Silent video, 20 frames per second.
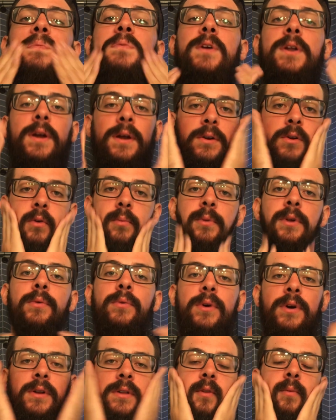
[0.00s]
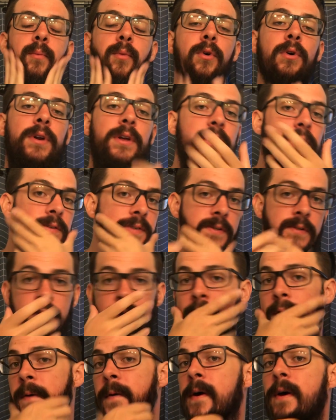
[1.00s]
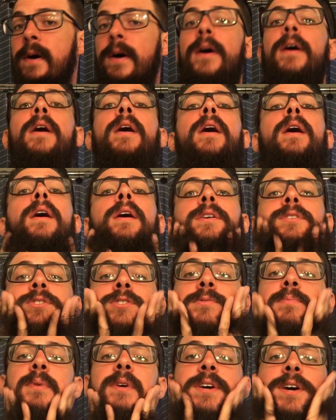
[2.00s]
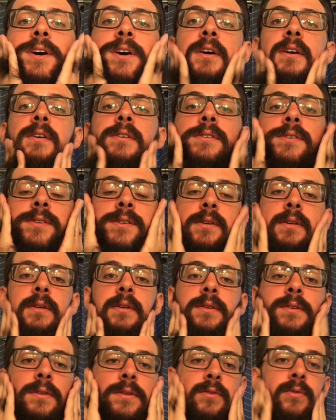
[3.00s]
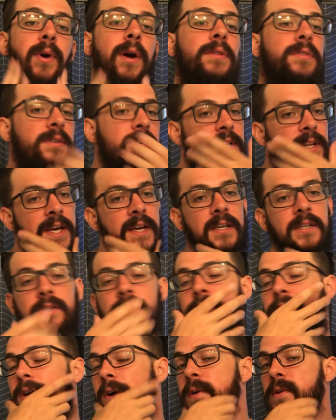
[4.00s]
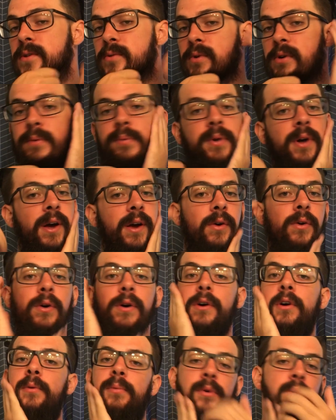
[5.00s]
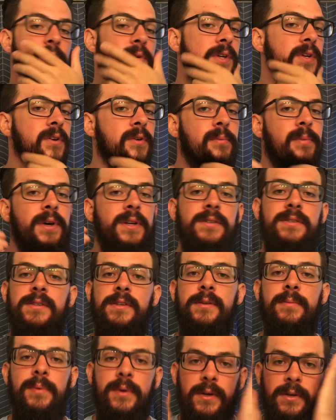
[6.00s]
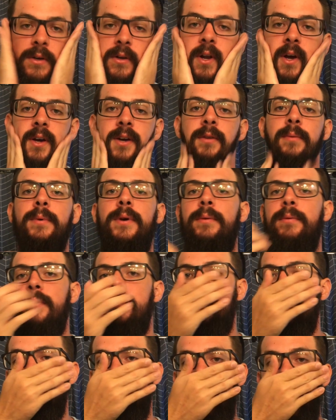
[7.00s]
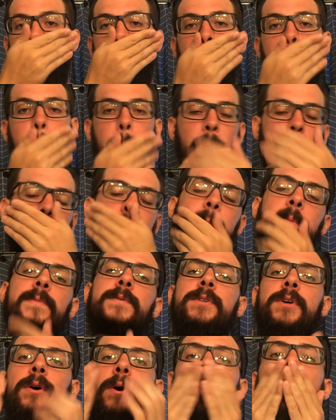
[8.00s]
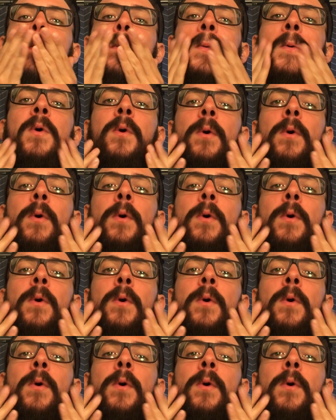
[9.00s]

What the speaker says: than I normally would in the mornings, just because throughout the day you can always reapply oil, but when you're in bed sleeping you're not going to be able to do that. So